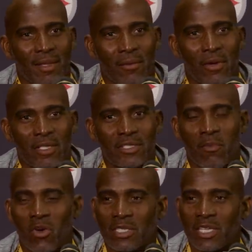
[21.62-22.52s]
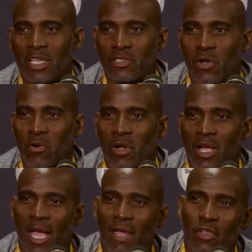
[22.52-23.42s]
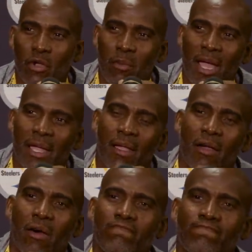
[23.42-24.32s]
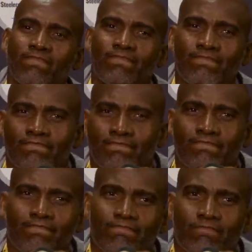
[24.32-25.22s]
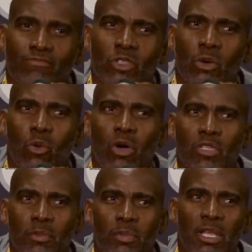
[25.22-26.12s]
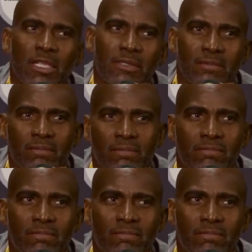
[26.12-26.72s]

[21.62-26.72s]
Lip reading: when someone says nowhere, I have to go back and go, Walter Payton,